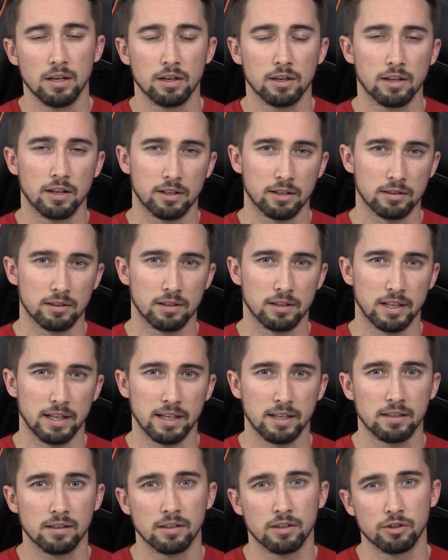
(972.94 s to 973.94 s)
Click on the
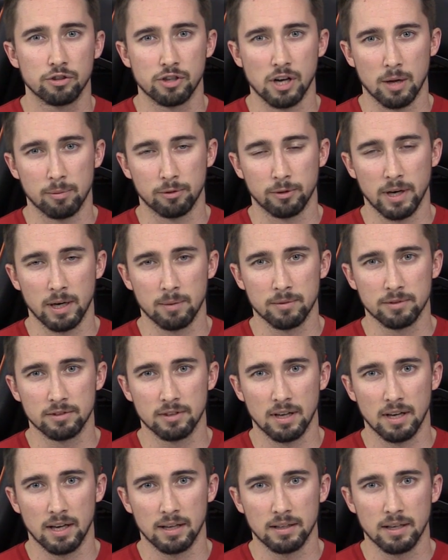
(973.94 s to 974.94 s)
link, shop through
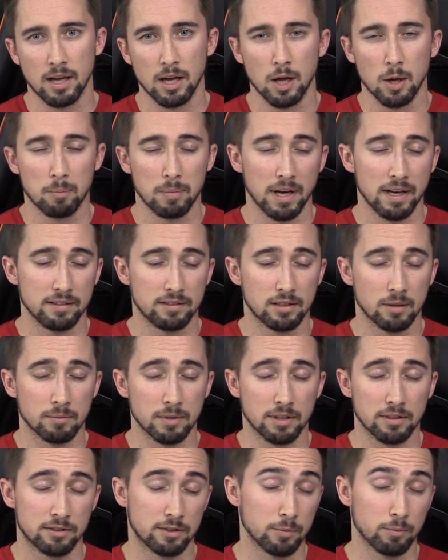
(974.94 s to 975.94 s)
Amazon, buy
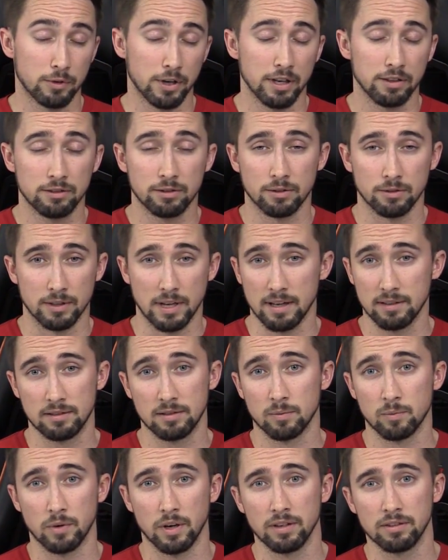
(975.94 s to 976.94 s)
something sim racing or not
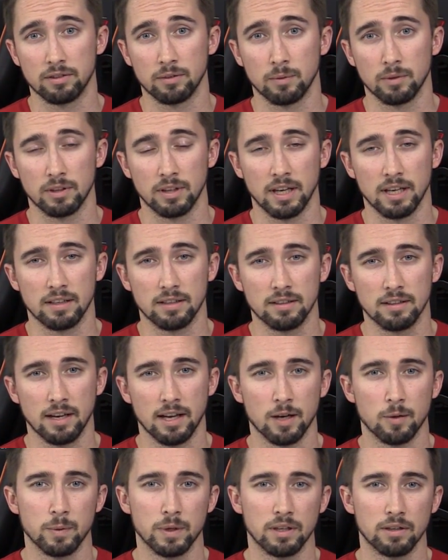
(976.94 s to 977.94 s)
sim racing related,
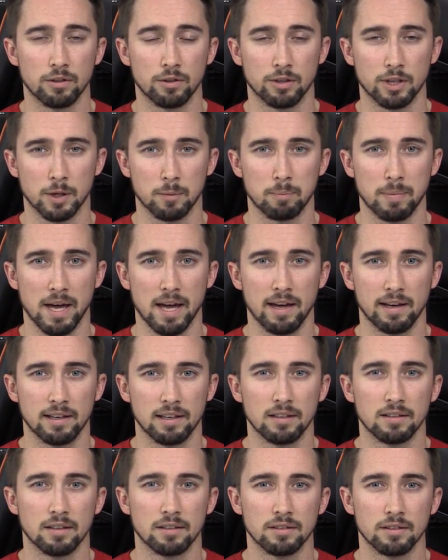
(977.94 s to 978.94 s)
and we get a little kickback
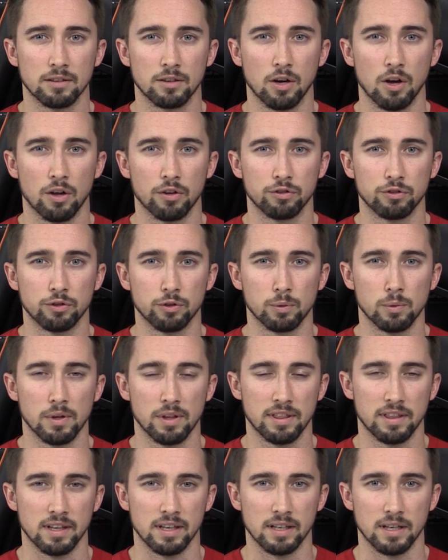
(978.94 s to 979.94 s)
and it doesn't cost you a
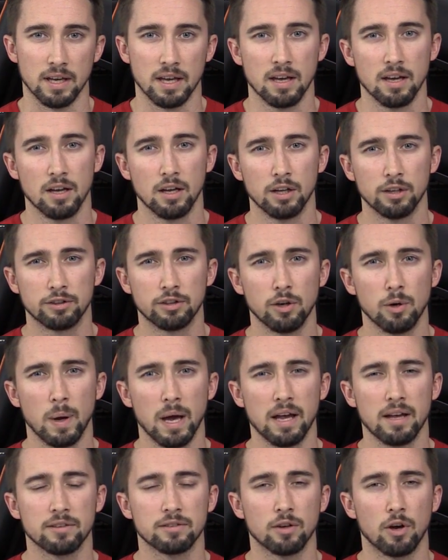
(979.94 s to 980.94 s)
thing. So
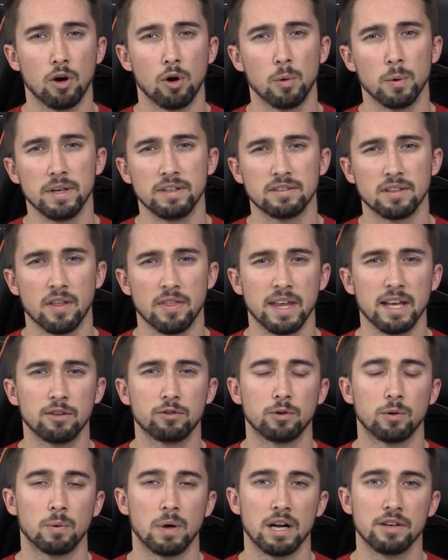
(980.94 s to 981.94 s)
as always, thanks
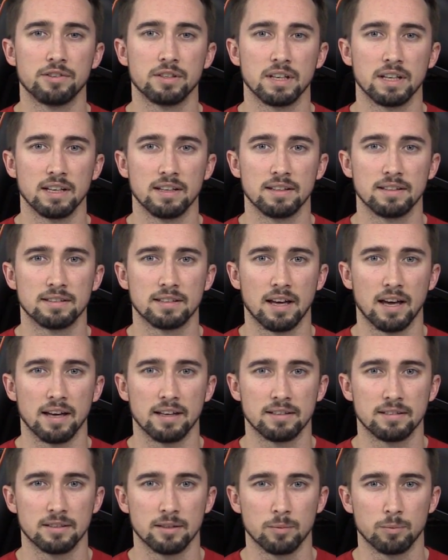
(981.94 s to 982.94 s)
for watching
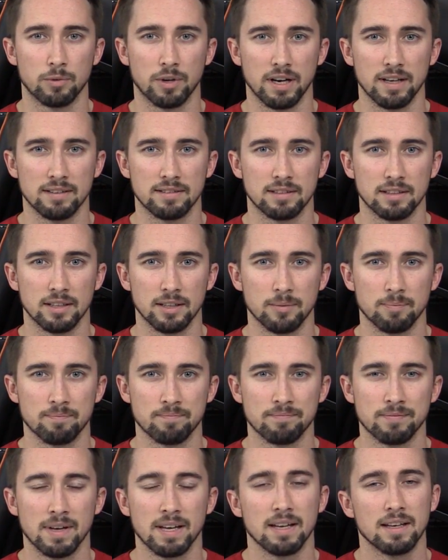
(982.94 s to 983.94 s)
Inside Sim Racing.
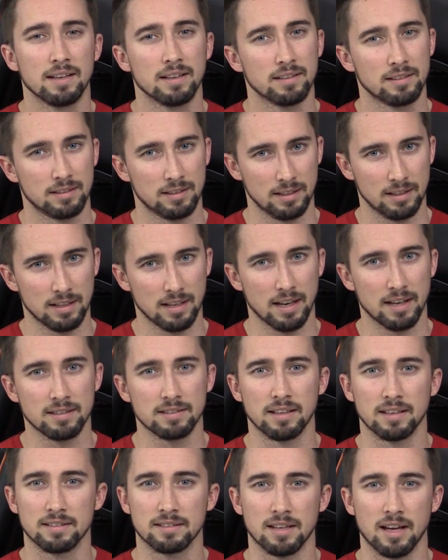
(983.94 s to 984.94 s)
See you guys
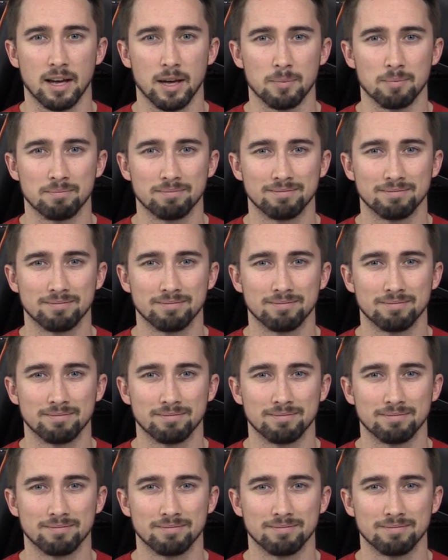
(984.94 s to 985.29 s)
next time.